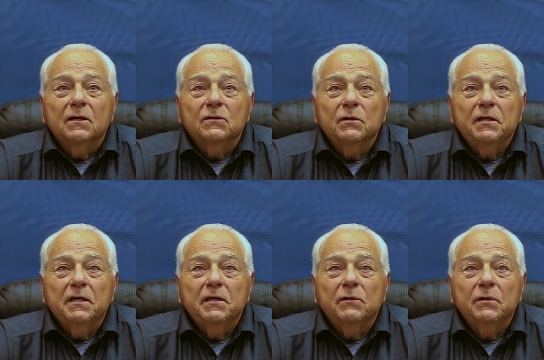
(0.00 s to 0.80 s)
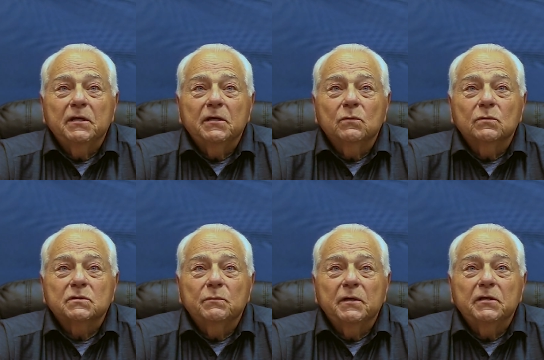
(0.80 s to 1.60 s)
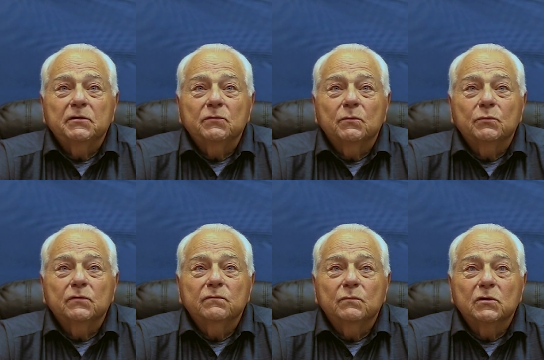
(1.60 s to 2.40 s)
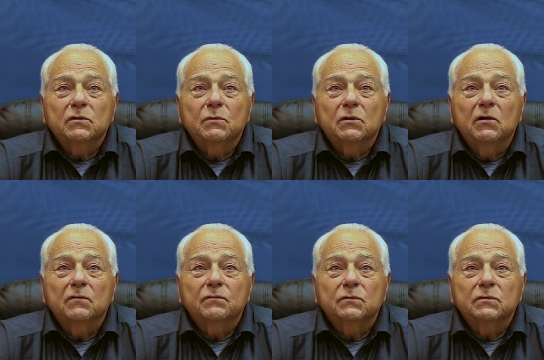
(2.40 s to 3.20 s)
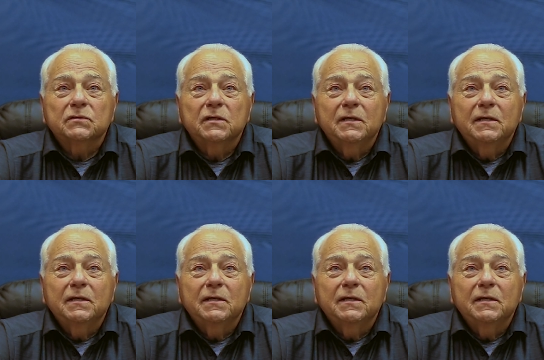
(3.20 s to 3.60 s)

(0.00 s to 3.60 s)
The 28-day reading was amended to approve multiple golf rules